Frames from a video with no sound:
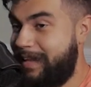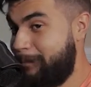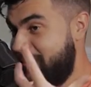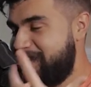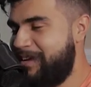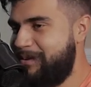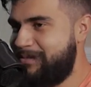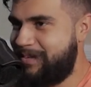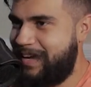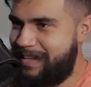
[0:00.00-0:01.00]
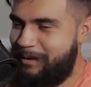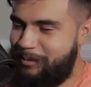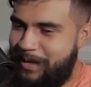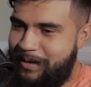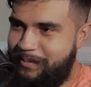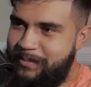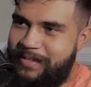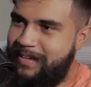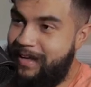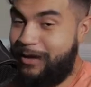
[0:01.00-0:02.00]
like myself, got yeah. that platinum.
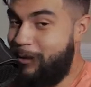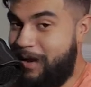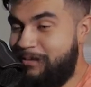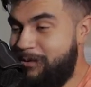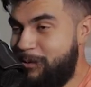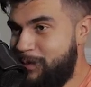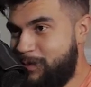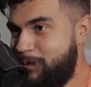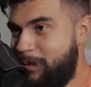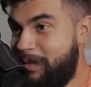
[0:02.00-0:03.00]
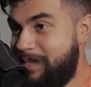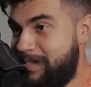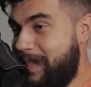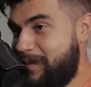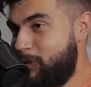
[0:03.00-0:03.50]
I don't have the original one because of that